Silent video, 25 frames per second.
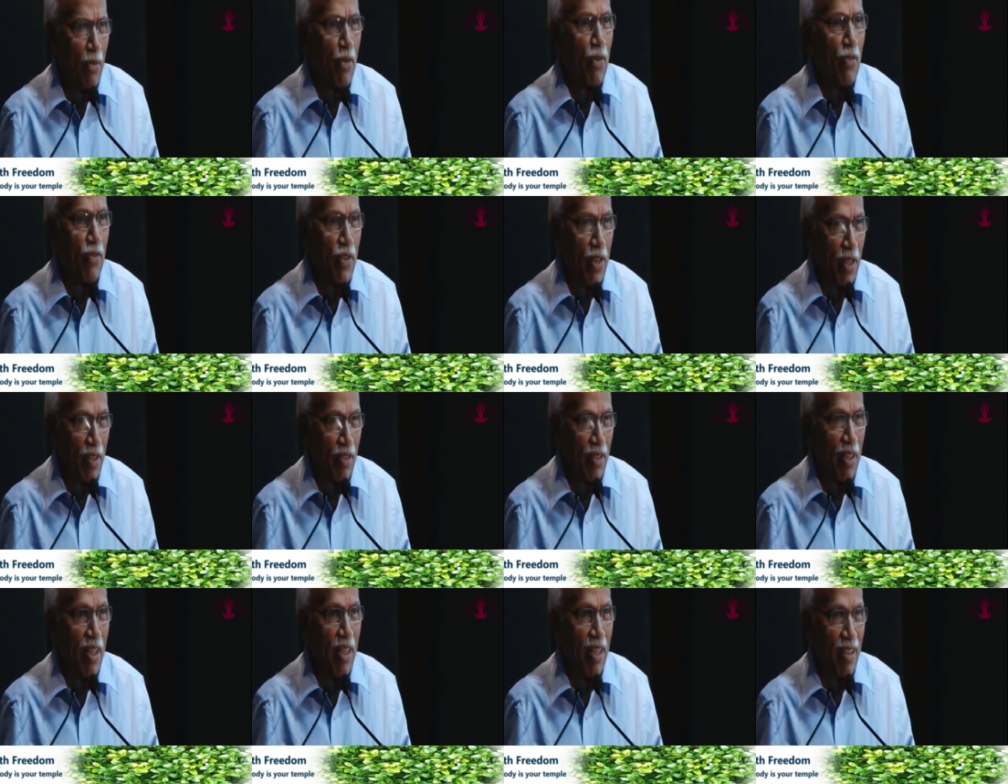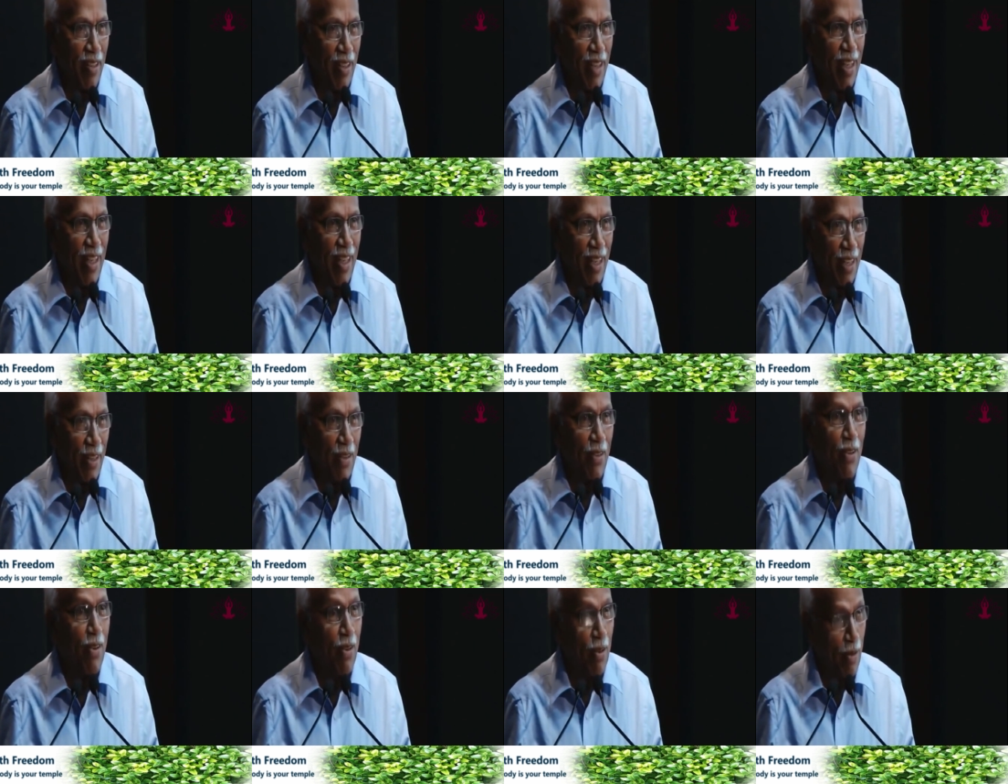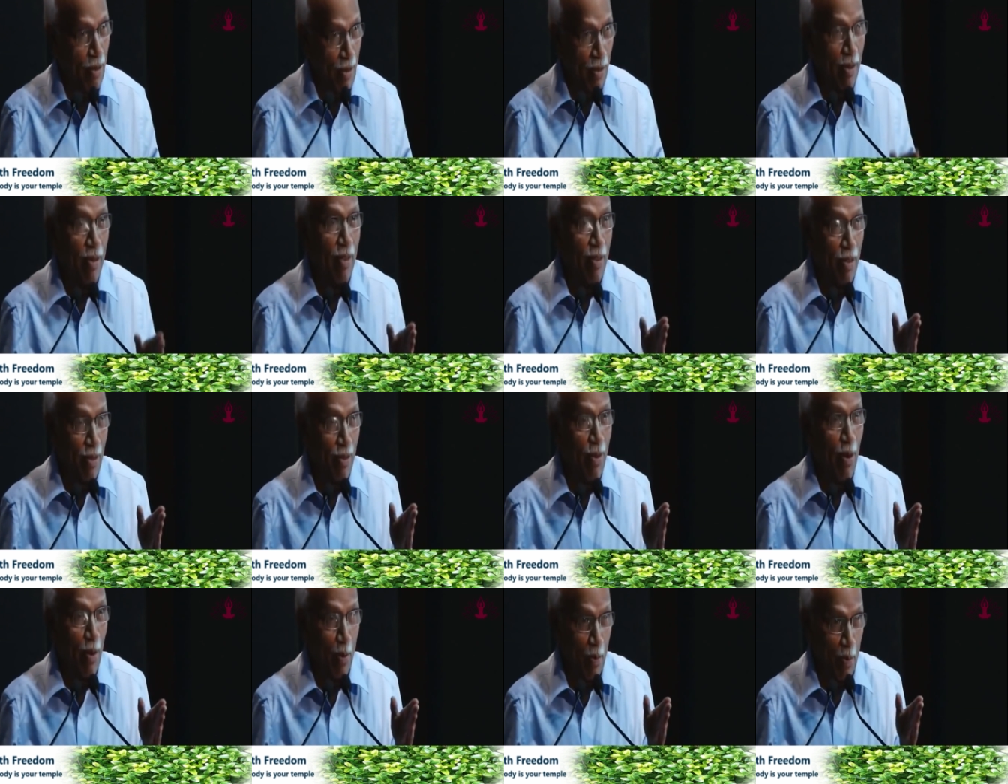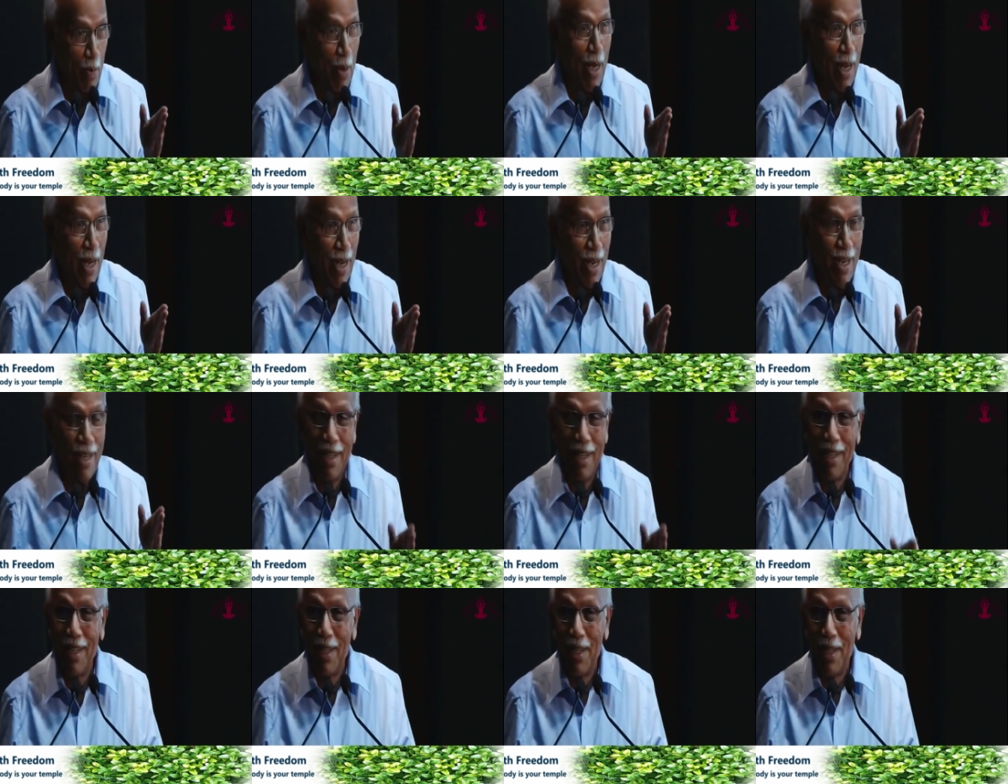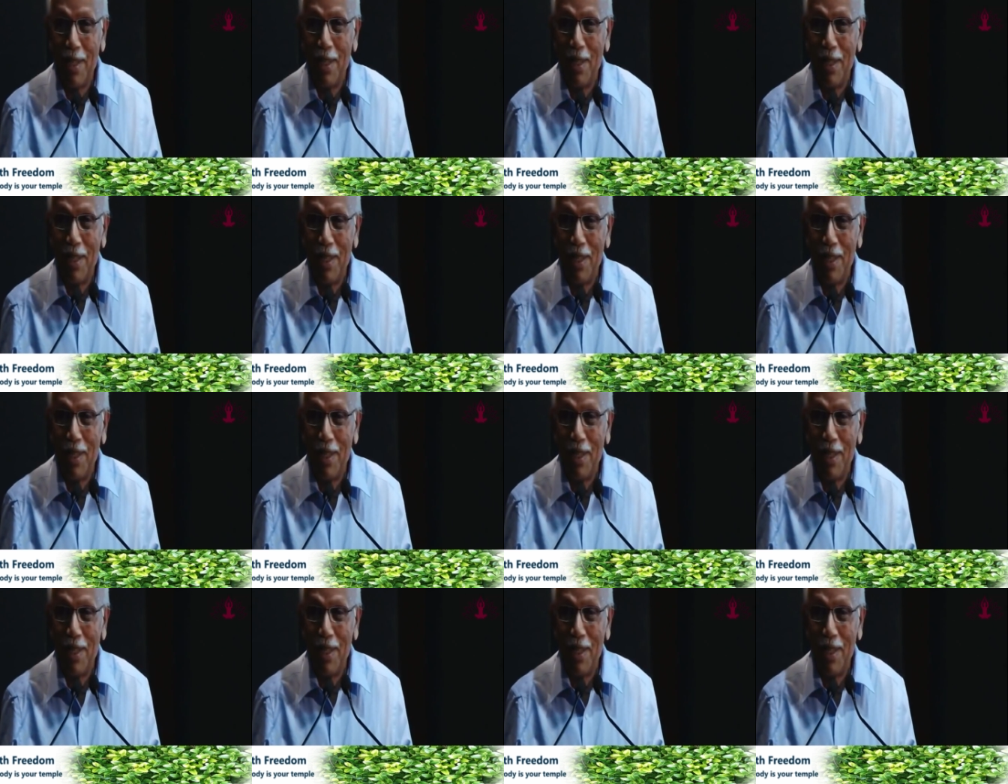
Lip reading: 53 trillion. Good. It's not bad.